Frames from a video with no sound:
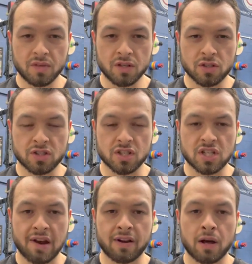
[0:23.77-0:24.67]
just to
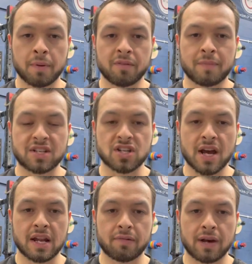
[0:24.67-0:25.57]
share a little bit of my
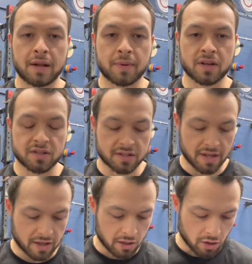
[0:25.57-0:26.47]
journey really, because I
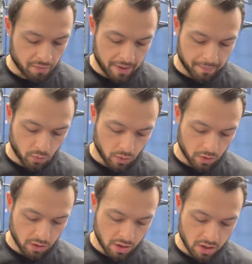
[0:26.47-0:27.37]
think a lot of people
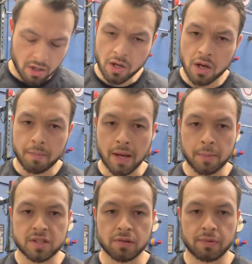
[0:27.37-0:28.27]
will be
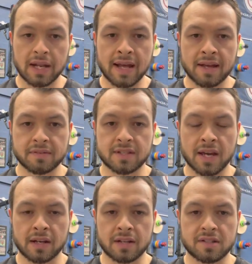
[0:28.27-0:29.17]
able to relate
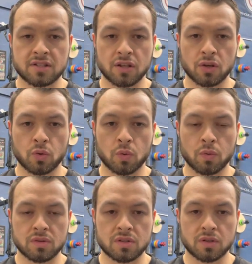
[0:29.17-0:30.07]
certainly to
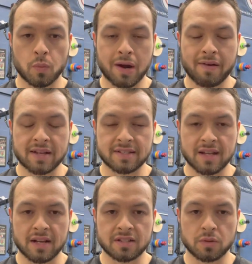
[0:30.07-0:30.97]
where I
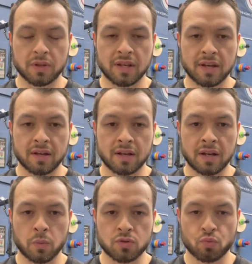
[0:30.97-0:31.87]
started with it. And
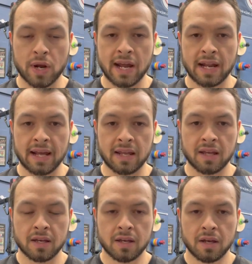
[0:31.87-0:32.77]
it was
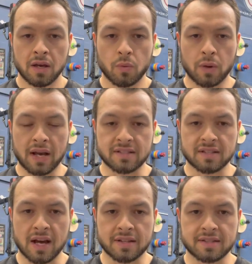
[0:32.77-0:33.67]
really when I
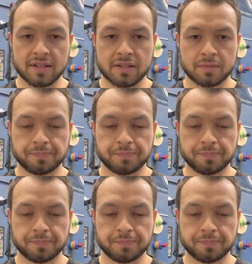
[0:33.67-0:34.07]
started